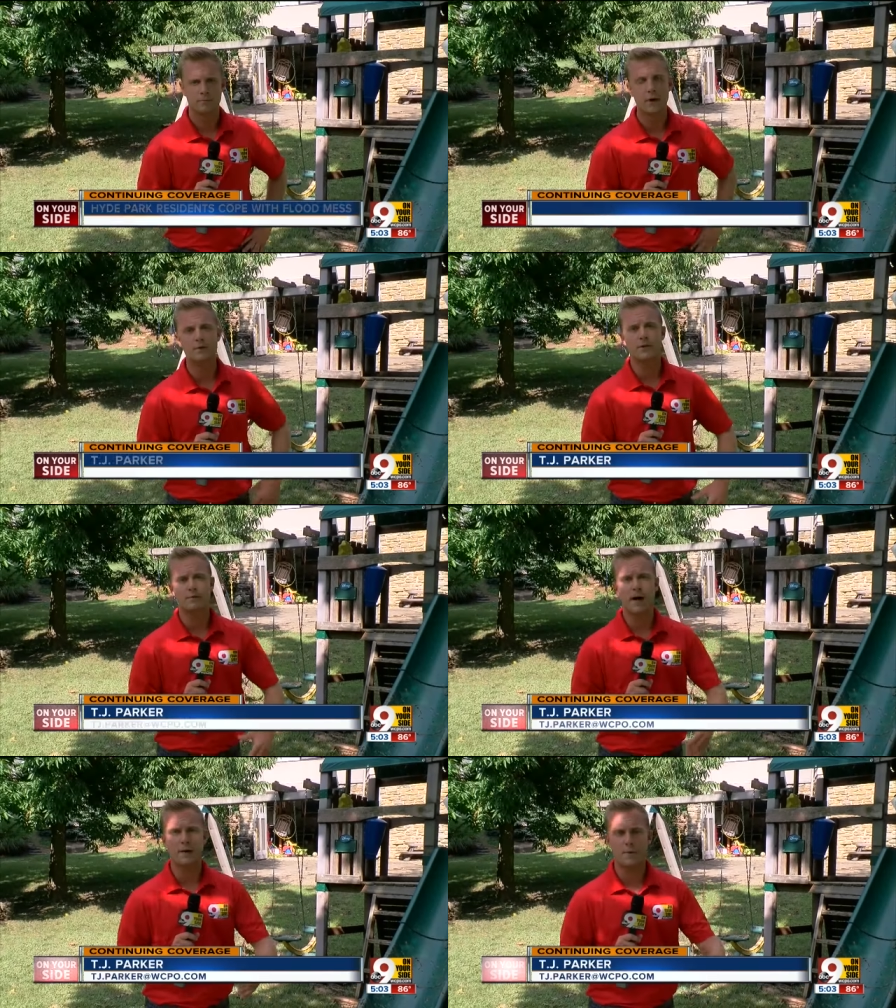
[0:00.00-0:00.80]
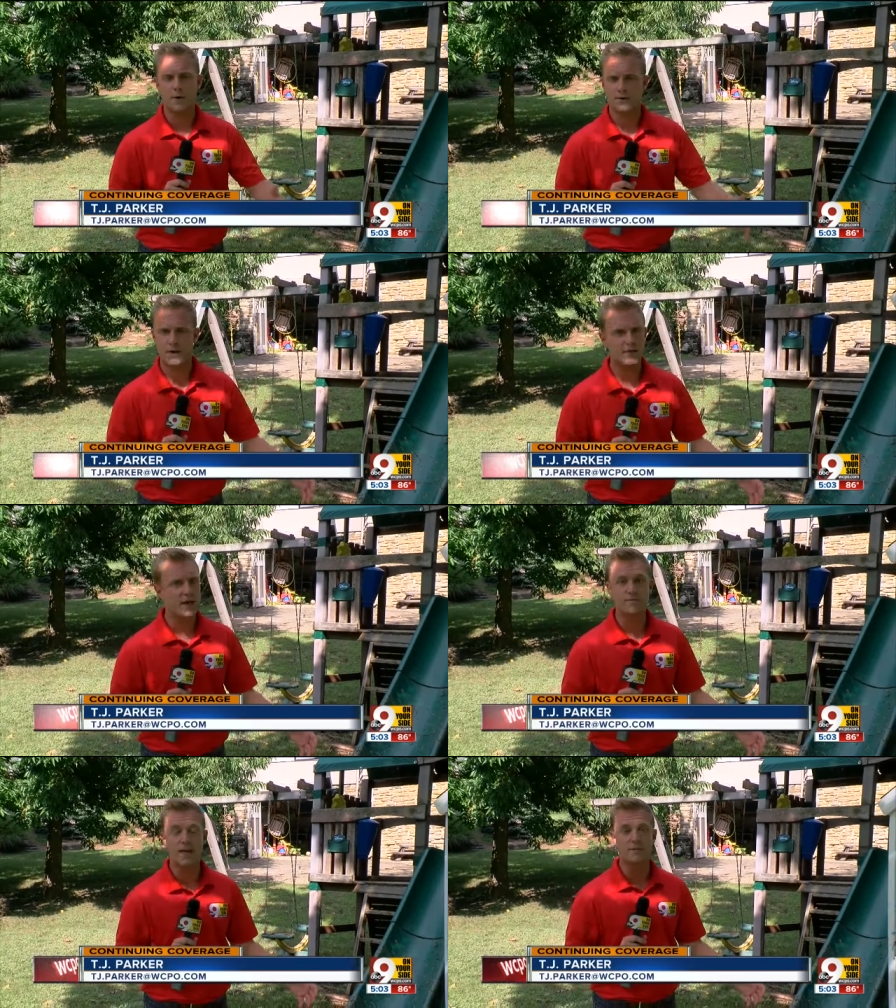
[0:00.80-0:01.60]
Folks here in Hyde Park say
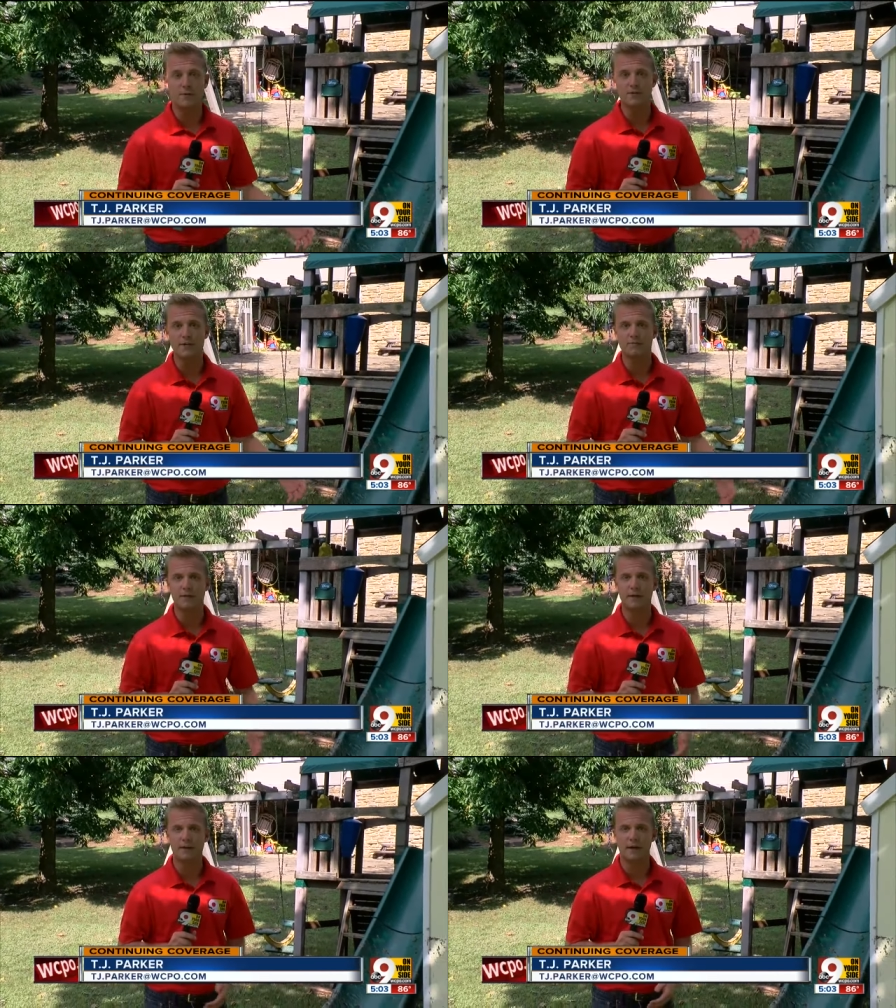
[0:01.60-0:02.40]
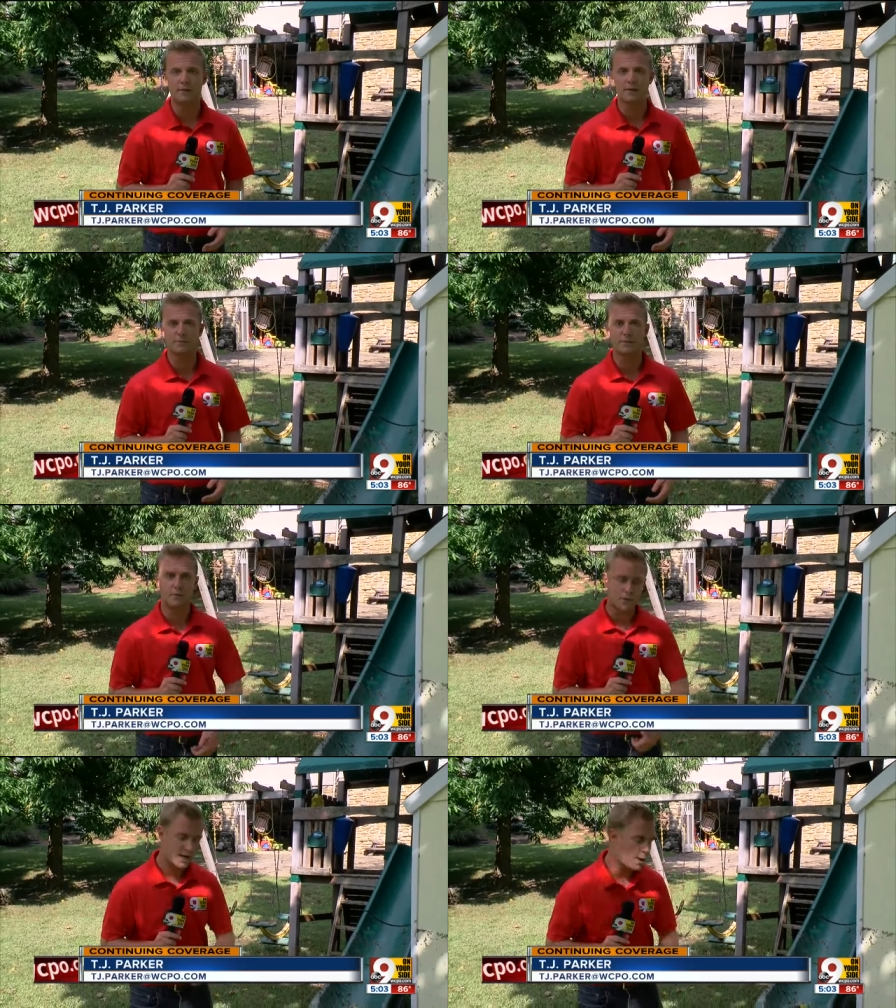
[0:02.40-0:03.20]
they've never seen flooding like this
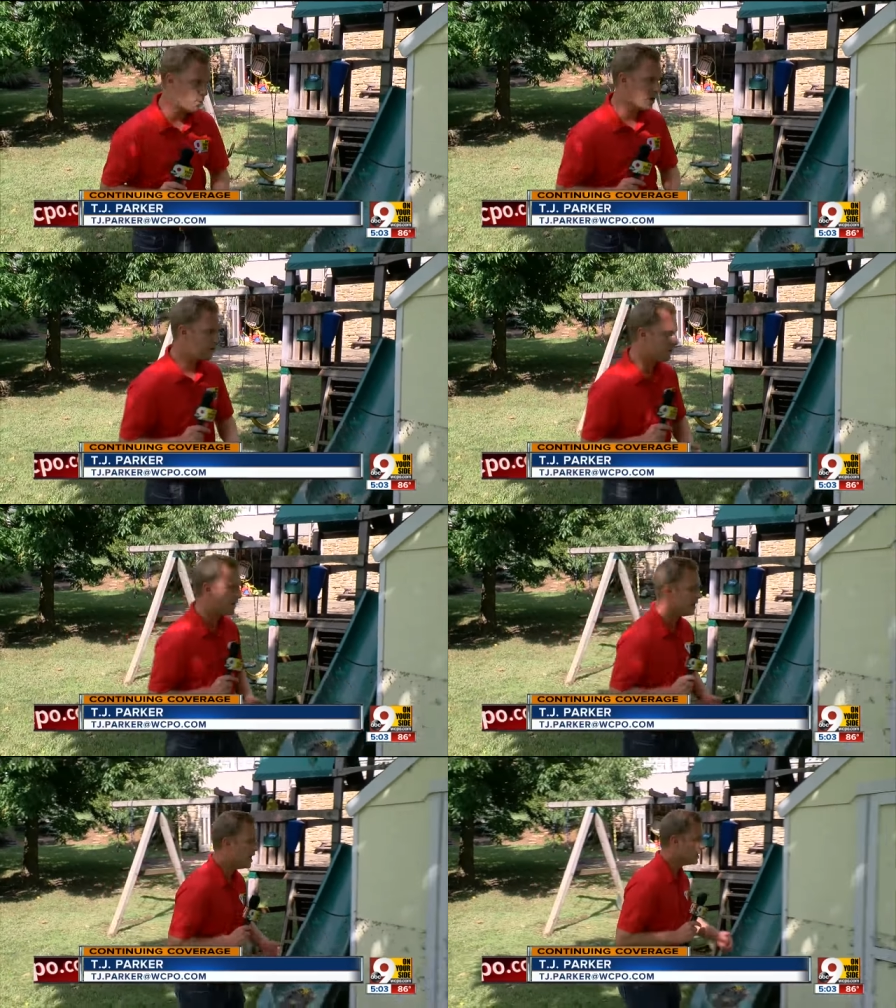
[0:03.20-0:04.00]
before. Come with me.